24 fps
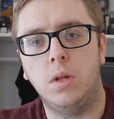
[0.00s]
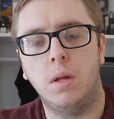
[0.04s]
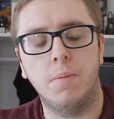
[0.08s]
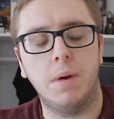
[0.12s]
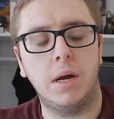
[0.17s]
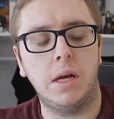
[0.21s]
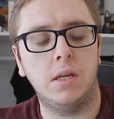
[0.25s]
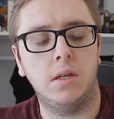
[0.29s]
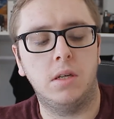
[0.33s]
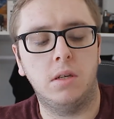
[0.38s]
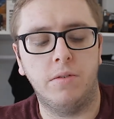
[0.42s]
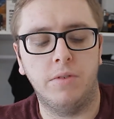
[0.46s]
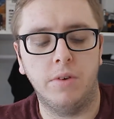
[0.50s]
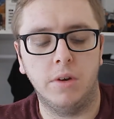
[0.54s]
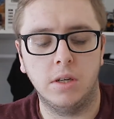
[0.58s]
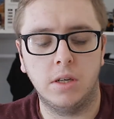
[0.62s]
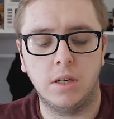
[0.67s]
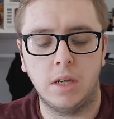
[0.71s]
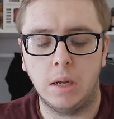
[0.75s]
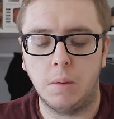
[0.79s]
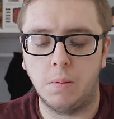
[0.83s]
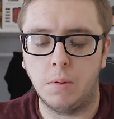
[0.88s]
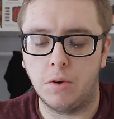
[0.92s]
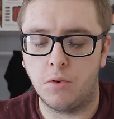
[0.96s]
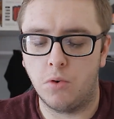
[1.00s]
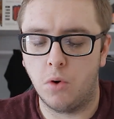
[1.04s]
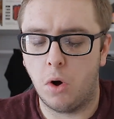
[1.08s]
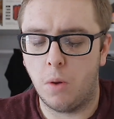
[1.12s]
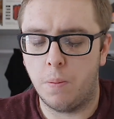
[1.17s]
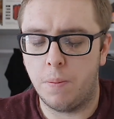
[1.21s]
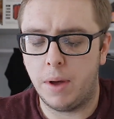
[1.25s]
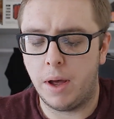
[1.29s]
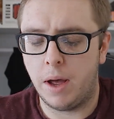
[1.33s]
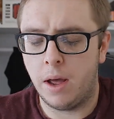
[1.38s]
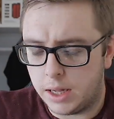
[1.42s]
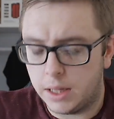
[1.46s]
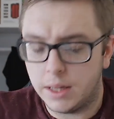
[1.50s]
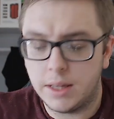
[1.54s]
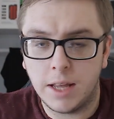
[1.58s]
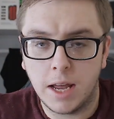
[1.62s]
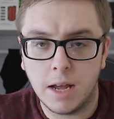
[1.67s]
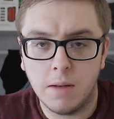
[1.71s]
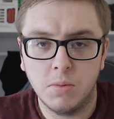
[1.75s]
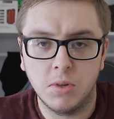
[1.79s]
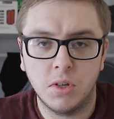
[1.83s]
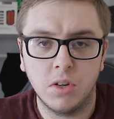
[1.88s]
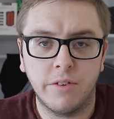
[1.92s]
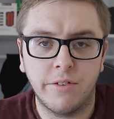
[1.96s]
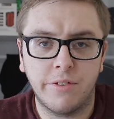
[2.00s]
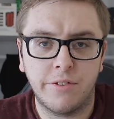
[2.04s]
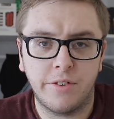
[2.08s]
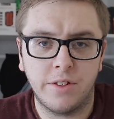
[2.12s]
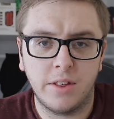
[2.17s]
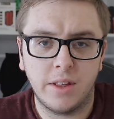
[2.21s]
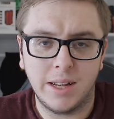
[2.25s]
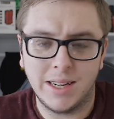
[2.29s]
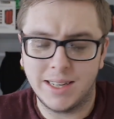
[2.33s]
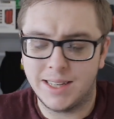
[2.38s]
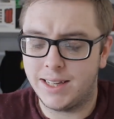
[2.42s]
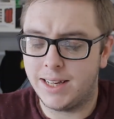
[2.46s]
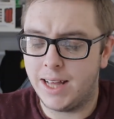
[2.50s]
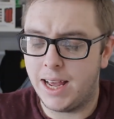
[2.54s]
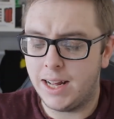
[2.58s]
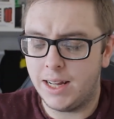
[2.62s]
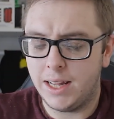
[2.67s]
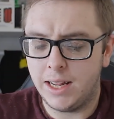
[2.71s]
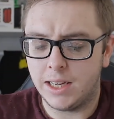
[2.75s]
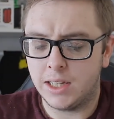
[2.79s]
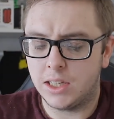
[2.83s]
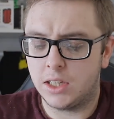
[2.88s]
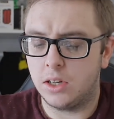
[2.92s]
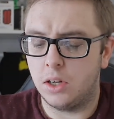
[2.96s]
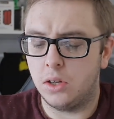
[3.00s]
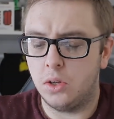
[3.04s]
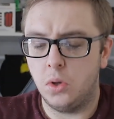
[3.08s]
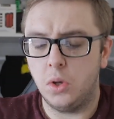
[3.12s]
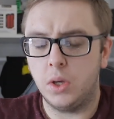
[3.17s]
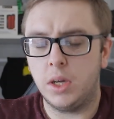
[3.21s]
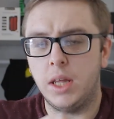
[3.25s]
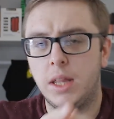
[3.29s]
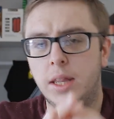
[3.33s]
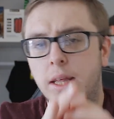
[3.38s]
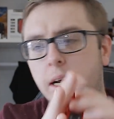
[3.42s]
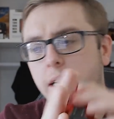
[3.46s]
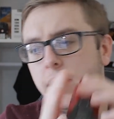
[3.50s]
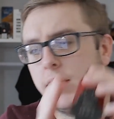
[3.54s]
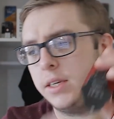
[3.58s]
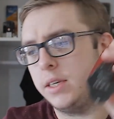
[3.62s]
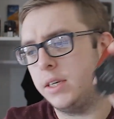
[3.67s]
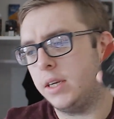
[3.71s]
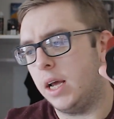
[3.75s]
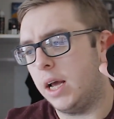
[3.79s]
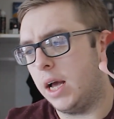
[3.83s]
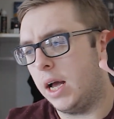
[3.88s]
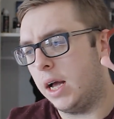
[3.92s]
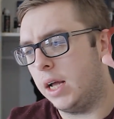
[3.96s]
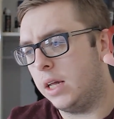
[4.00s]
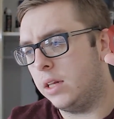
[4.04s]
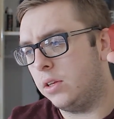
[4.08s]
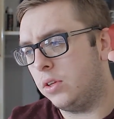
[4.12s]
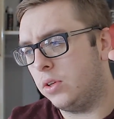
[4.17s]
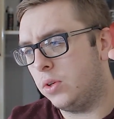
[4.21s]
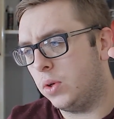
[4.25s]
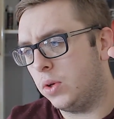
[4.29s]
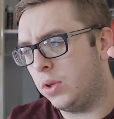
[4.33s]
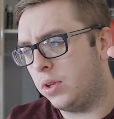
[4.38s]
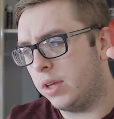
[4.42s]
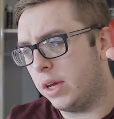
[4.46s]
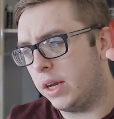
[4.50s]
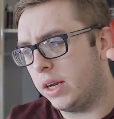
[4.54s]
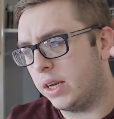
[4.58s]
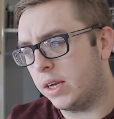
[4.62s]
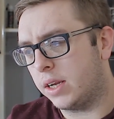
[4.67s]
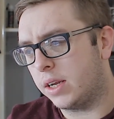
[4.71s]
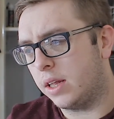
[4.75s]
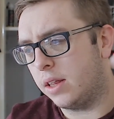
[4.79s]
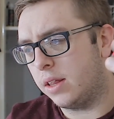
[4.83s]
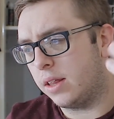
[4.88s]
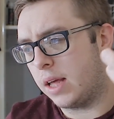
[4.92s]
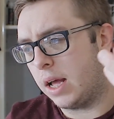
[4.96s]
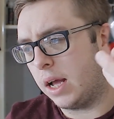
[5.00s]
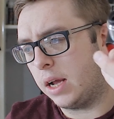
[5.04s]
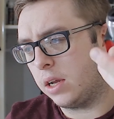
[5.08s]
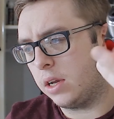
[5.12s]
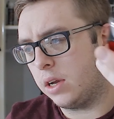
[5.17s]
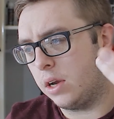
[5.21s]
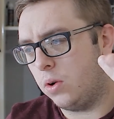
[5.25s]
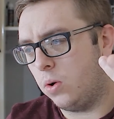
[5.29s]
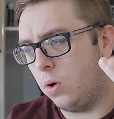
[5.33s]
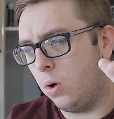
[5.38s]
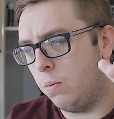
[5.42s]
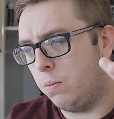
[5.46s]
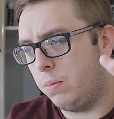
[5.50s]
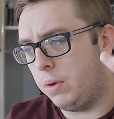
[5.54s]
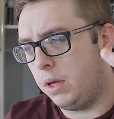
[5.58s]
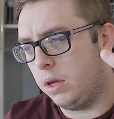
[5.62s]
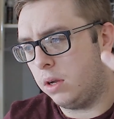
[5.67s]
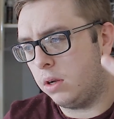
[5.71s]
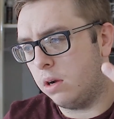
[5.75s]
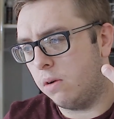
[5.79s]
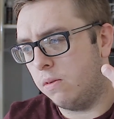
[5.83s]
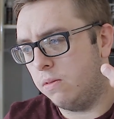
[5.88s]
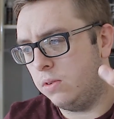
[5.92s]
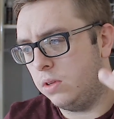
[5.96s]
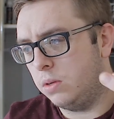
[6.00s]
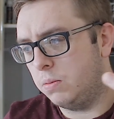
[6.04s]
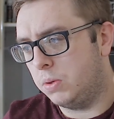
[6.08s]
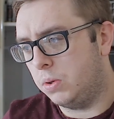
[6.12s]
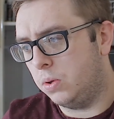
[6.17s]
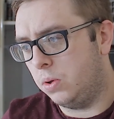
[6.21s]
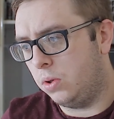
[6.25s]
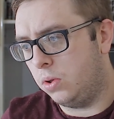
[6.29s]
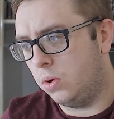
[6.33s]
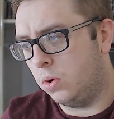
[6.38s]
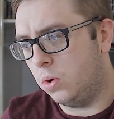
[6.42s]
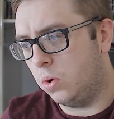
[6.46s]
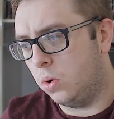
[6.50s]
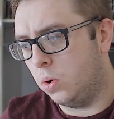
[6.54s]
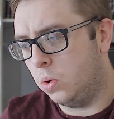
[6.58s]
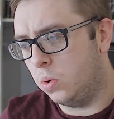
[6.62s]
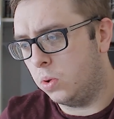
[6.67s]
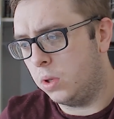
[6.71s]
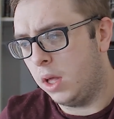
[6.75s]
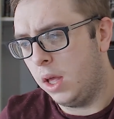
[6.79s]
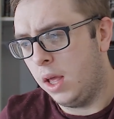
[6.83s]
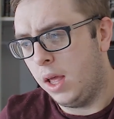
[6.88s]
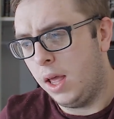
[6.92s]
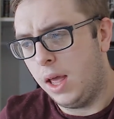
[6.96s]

to bits the first time you drop it. In terms of aesthetics, look at this and you think that cannot be comfortable to hold.